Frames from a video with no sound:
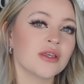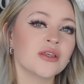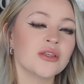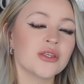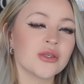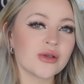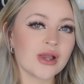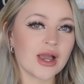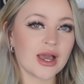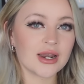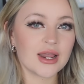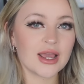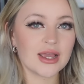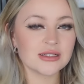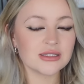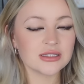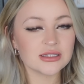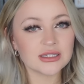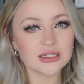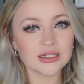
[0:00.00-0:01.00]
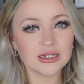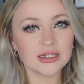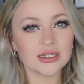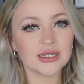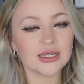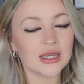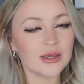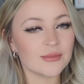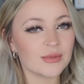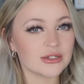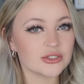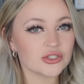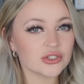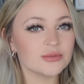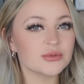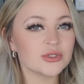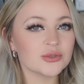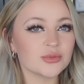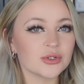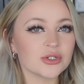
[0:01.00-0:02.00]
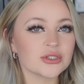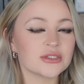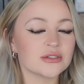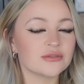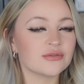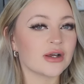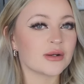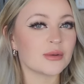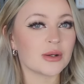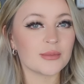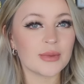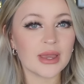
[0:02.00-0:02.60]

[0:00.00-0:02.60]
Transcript: you can head to the link in my description box to find my